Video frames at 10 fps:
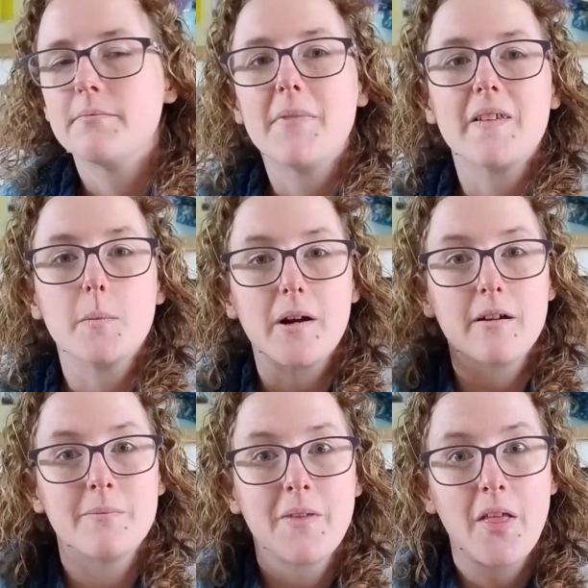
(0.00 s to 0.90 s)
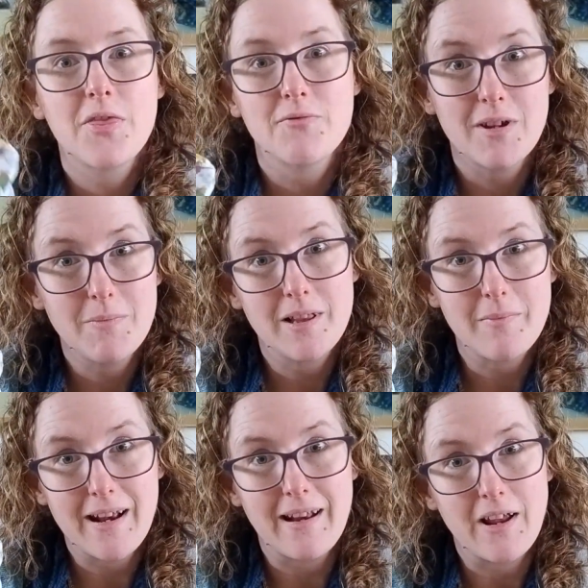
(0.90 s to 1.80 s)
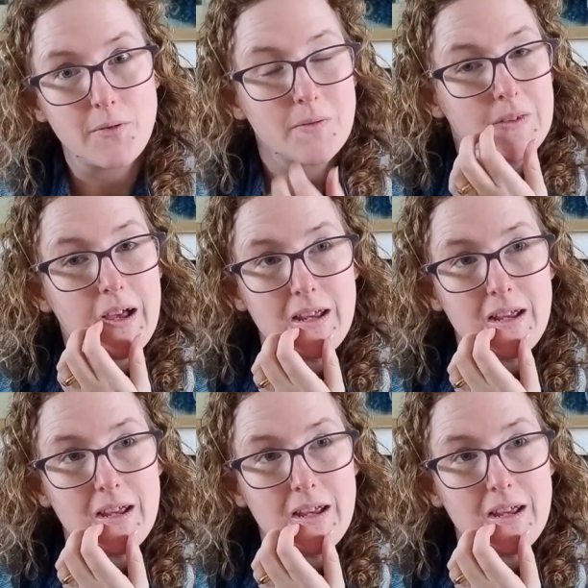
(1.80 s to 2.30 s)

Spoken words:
Musselburgh, 3mm needles.